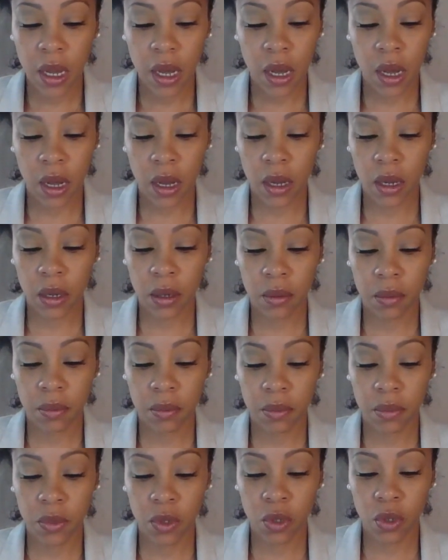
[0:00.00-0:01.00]

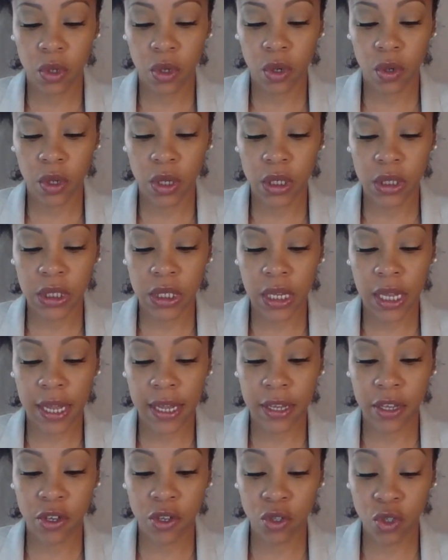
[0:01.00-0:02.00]
You know, it's
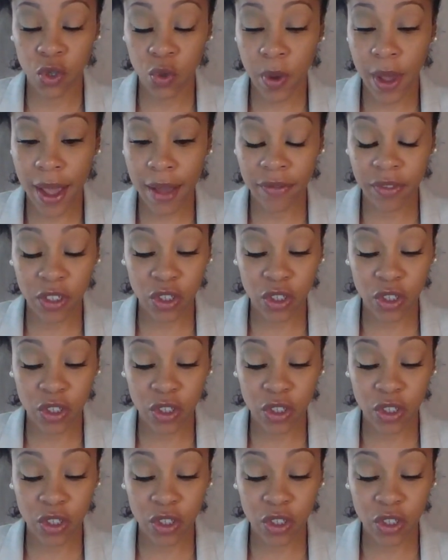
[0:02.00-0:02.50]
like you do have